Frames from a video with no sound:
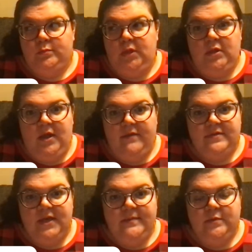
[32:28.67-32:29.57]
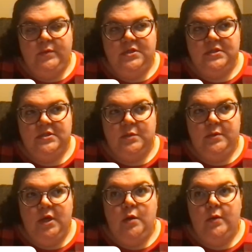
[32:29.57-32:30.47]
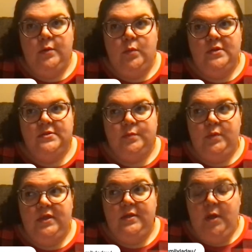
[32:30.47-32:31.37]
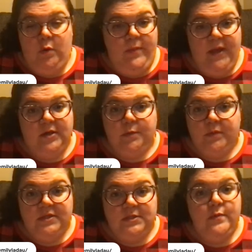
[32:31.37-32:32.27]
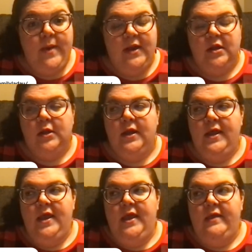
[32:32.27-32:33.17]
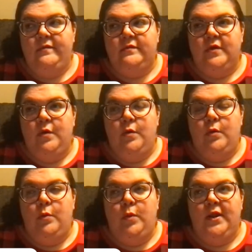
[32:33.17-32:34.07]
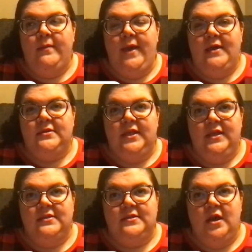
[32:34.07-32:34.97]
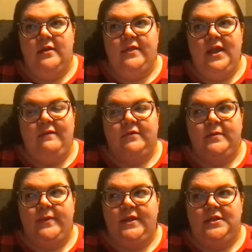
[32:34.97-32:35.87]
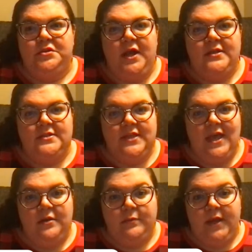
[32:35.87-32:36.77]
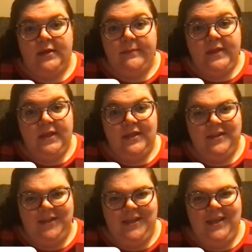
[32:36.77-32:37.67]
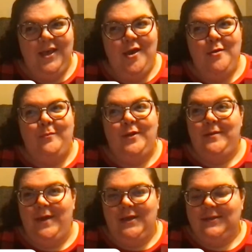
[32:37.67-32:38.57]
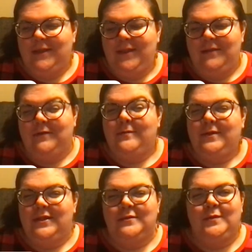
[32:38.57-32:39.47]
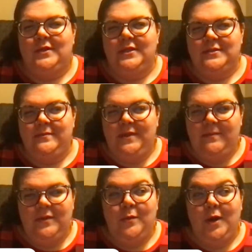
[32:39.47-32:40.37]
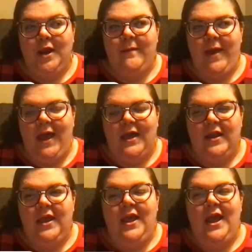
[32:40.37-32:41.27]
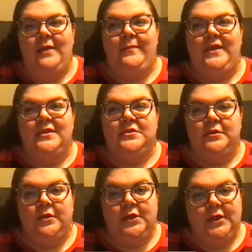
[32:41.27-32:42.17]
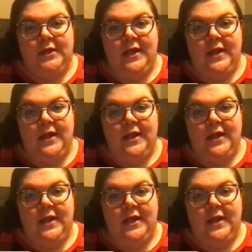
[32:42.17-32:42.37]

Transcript: A lot of times we just don't know. And once we know better, we do better. And so what I'm asking is not that everybody tries to get it right immediately, but I'm asking that everybody is willing to meet me where I'm at and begin to learn.